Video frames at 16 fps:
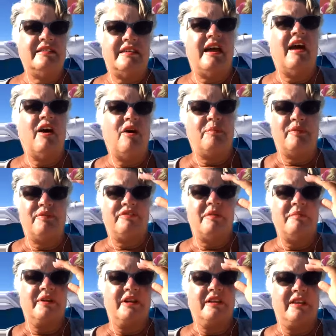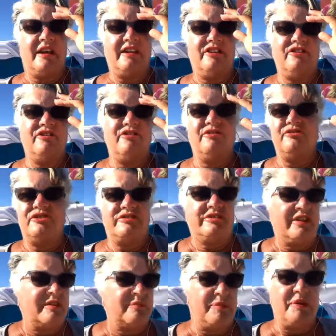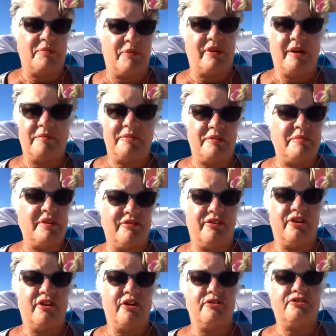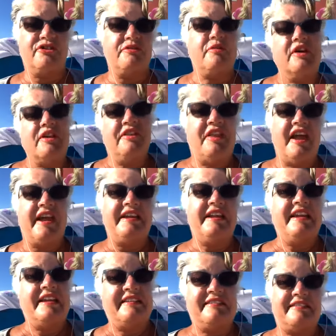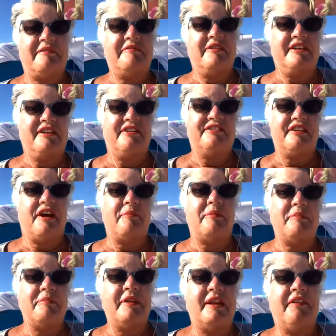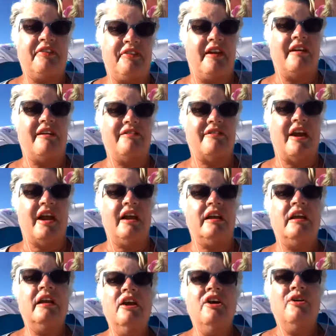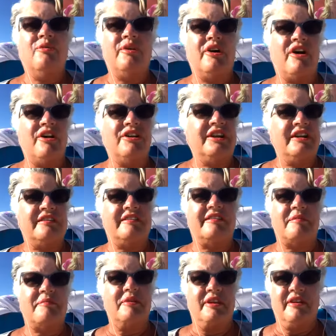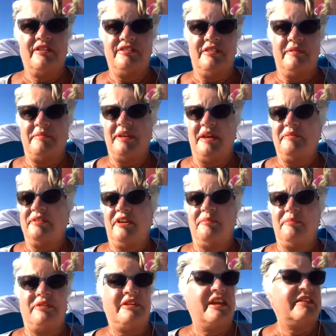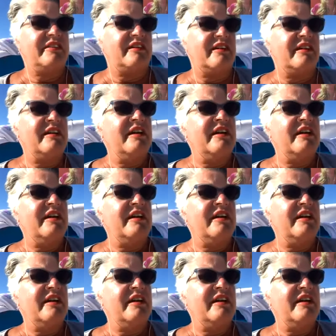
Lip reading: the help of somebody like you, just like people come to me for coaching. They need somebody else to help them get there, right? We all need somebody else sometimes to help us get there.